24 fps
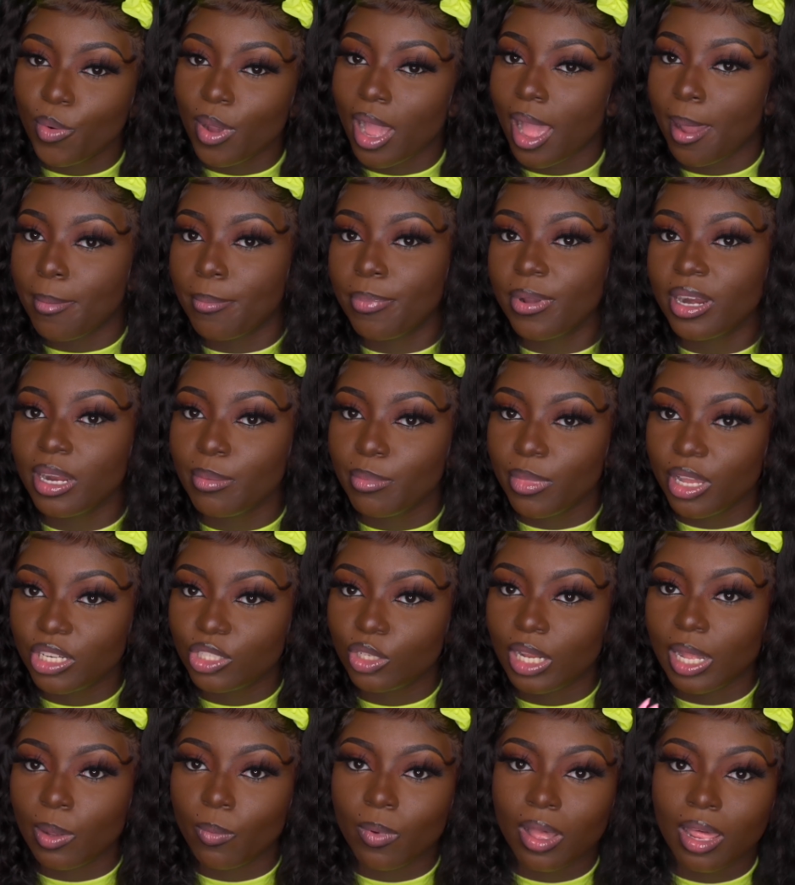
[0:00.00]
I'm pretty much
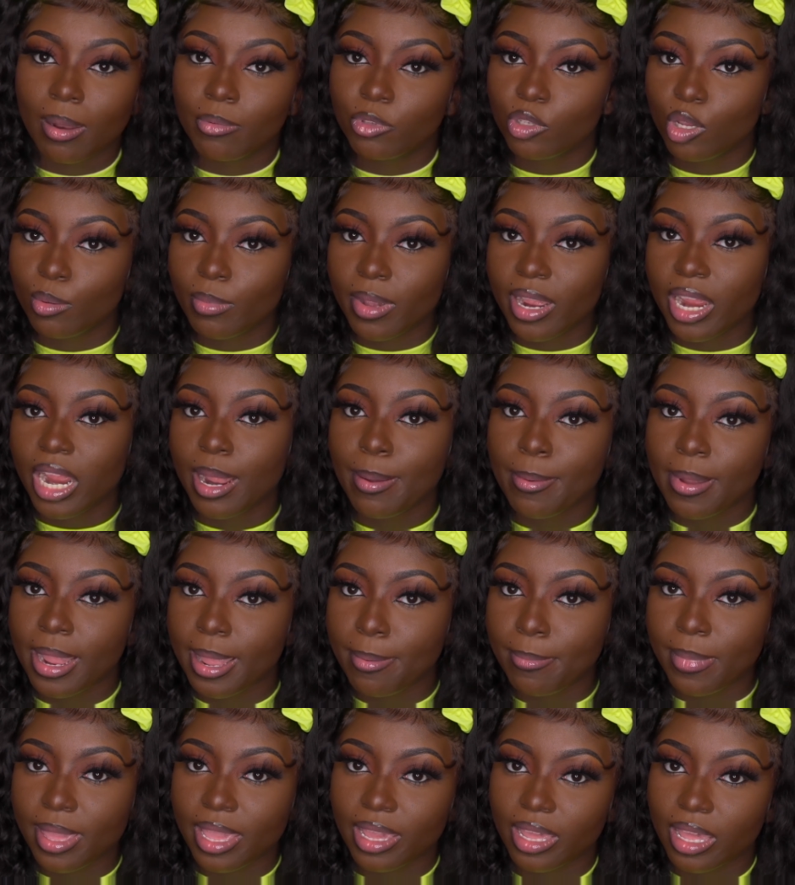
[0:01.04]
like, while I'm doing my hair
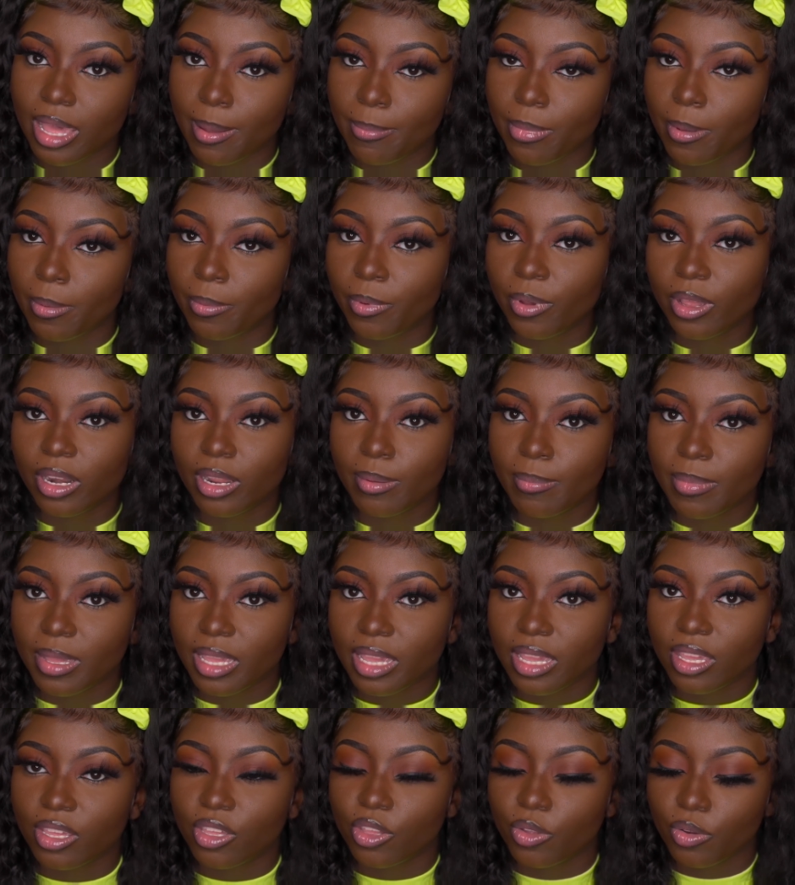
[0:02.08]
and makeup, I'm gonna
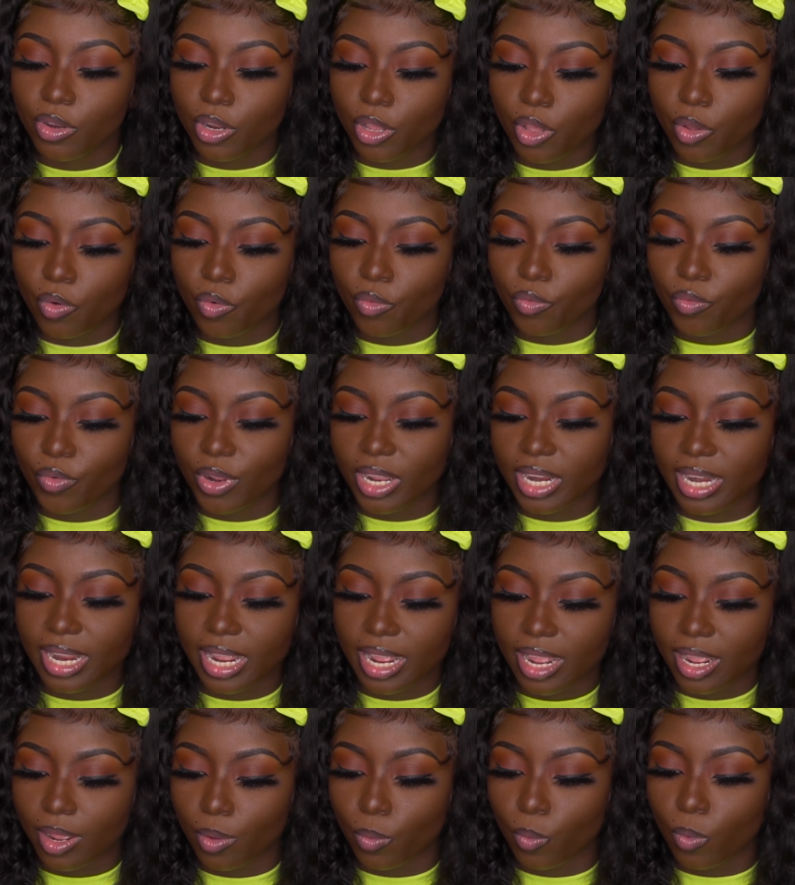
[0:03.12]
be, you know,
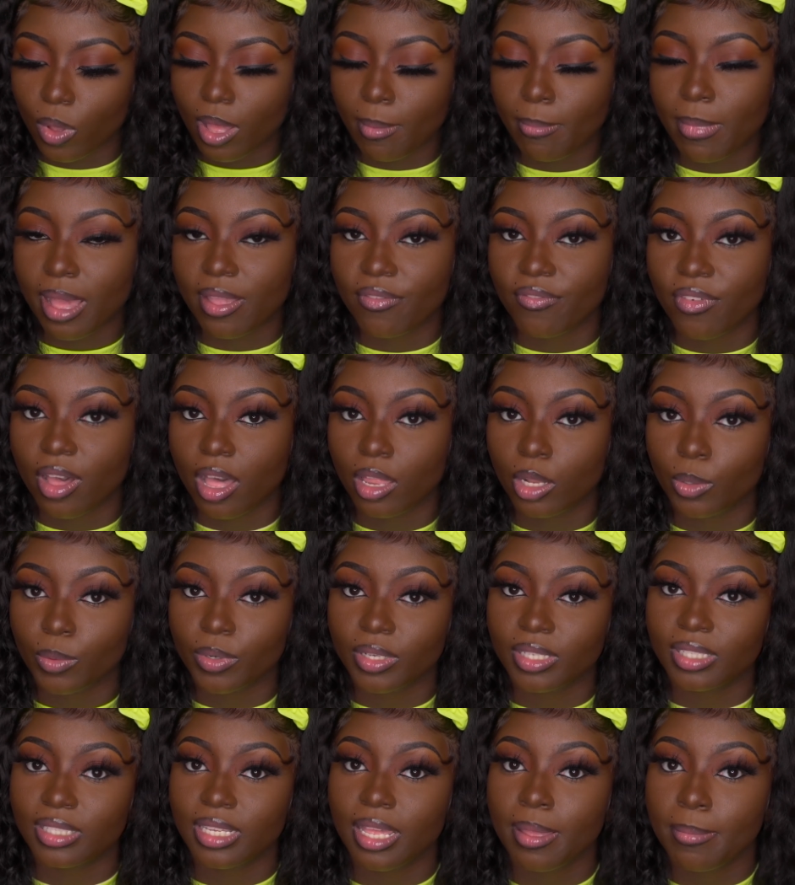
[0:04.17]
reading what my
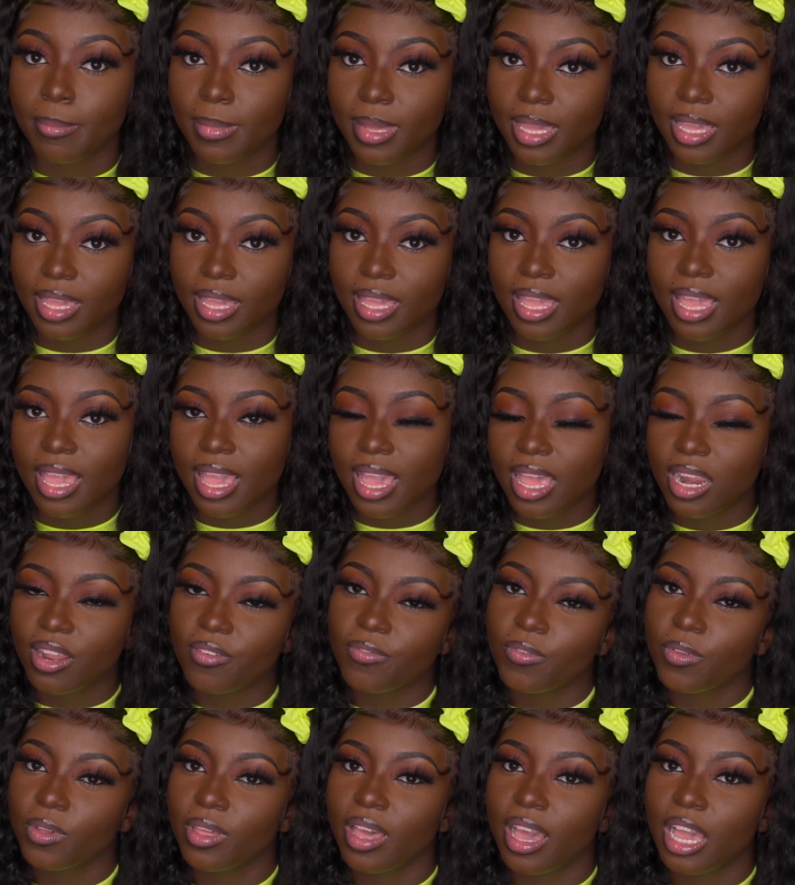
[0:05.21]
followers sent me. And
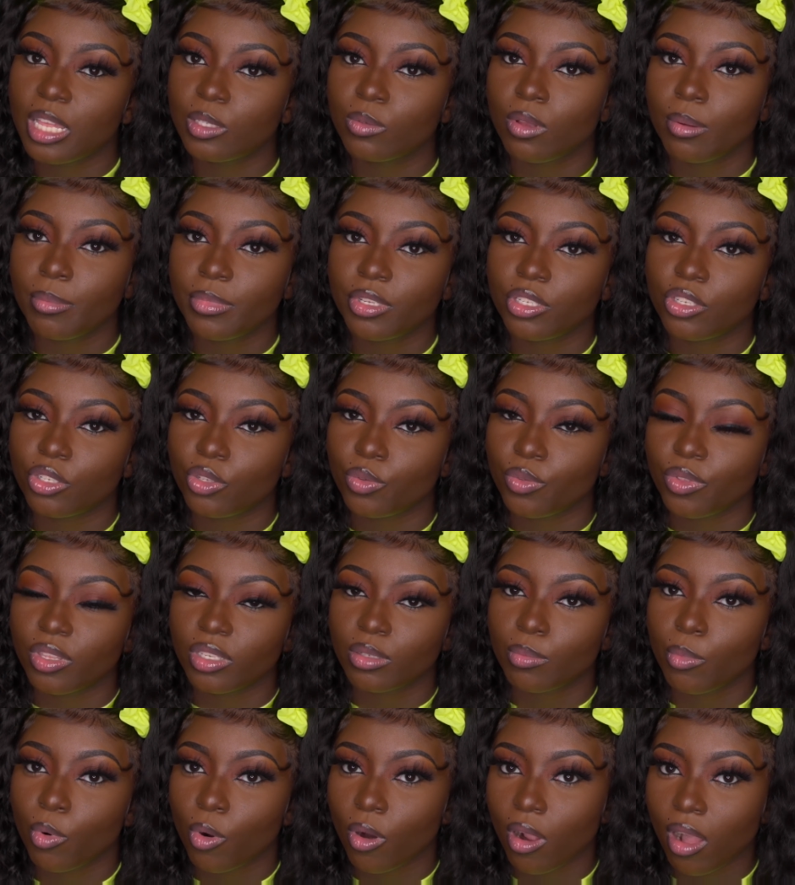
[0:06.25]
if you guys want me to do
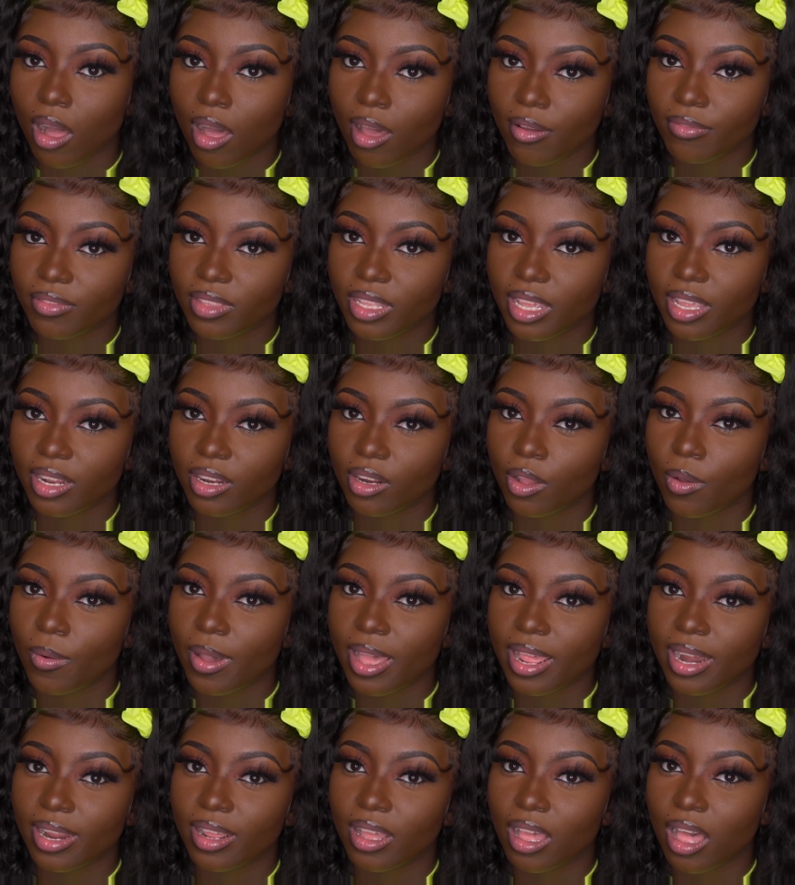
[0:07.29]
this more often, go
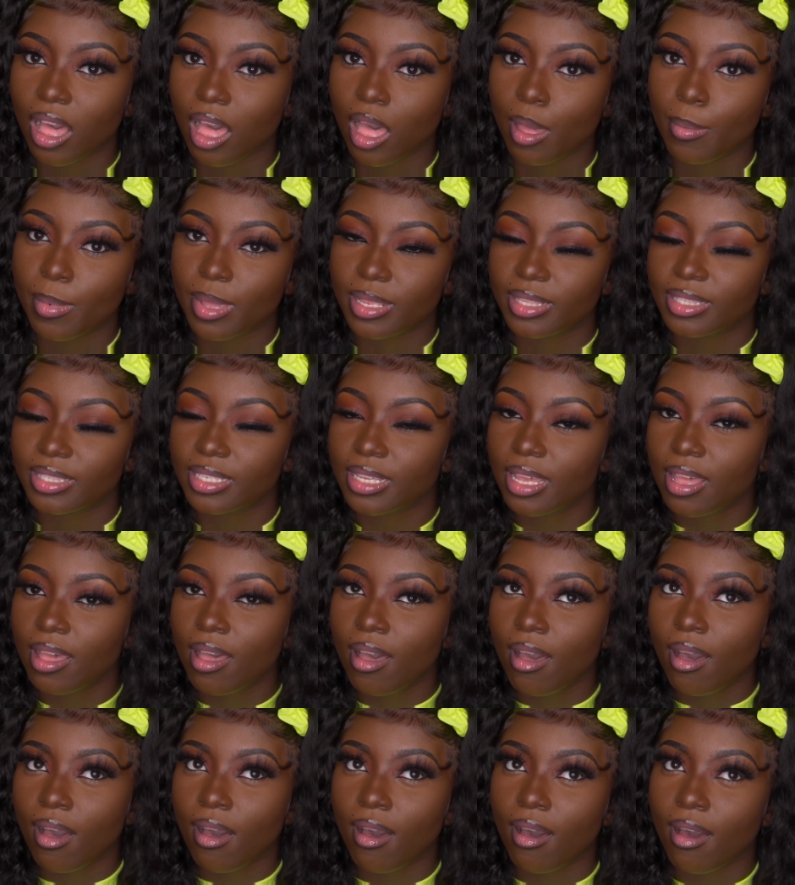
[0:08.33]
ahead and comment
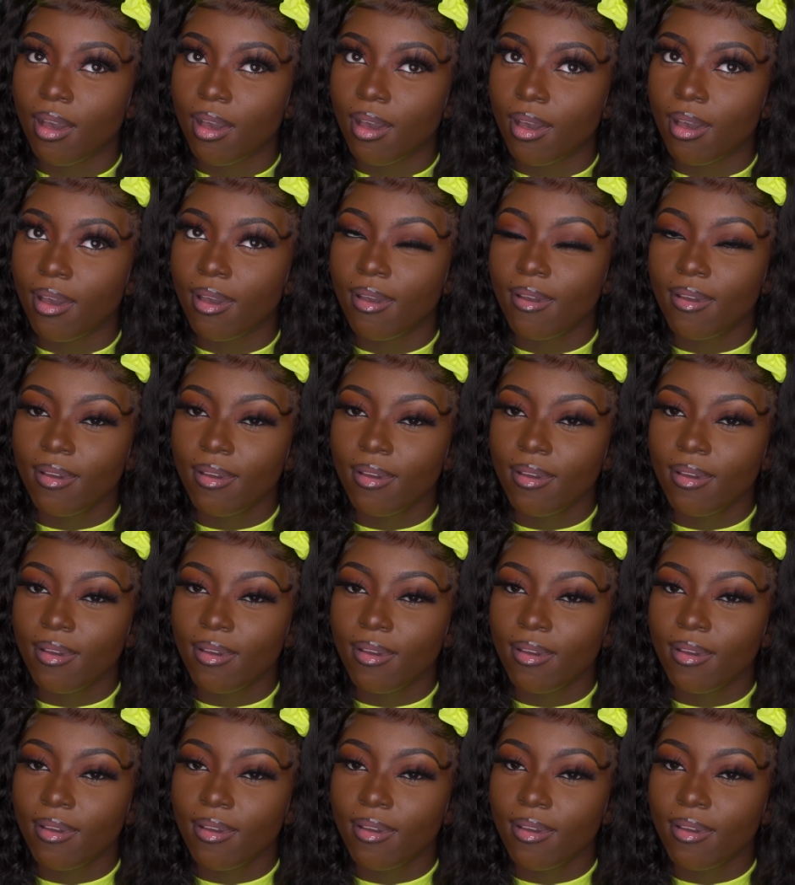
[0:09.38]
a